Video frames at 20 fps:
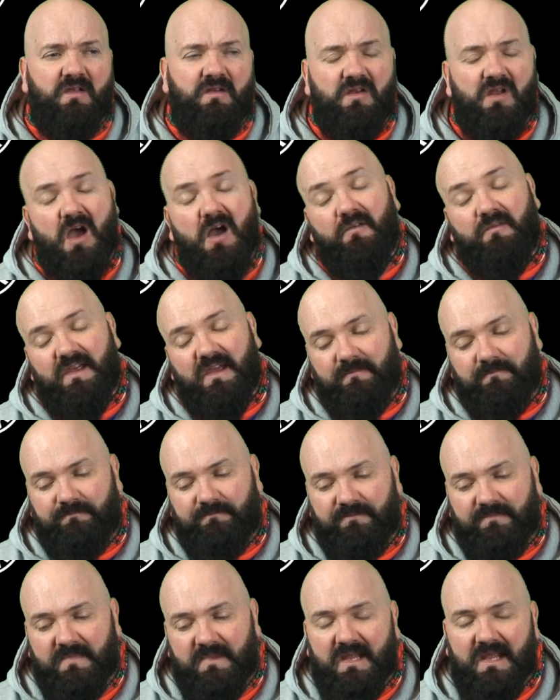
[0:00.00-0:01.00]
Now then,
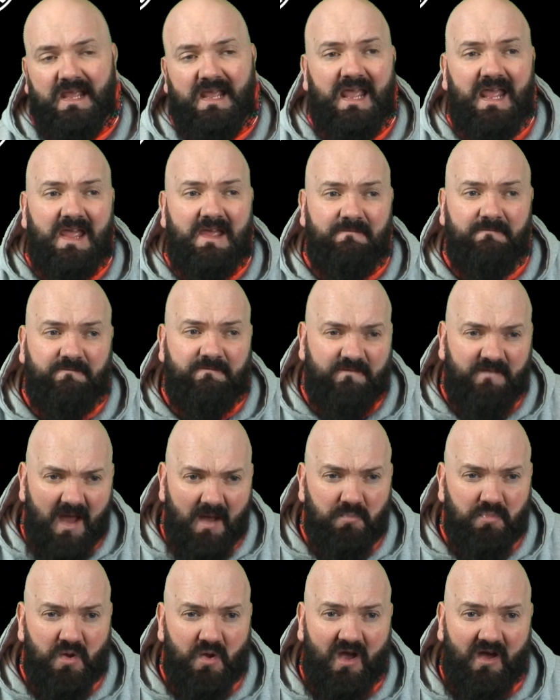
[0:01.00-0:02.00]
in
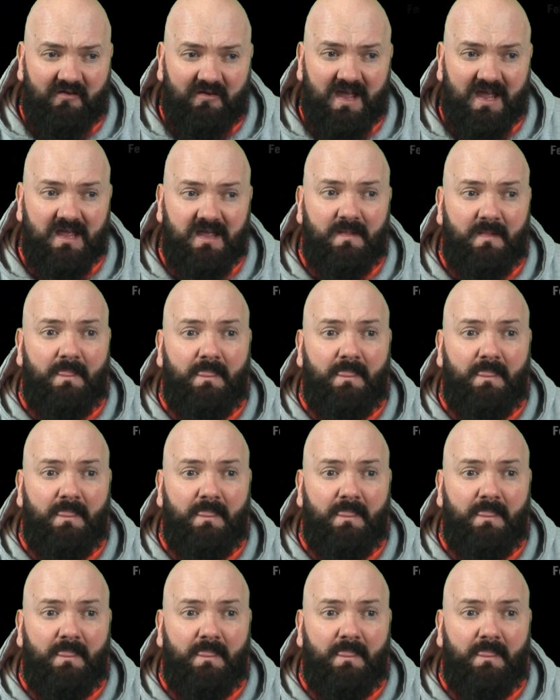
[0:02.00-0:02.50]
February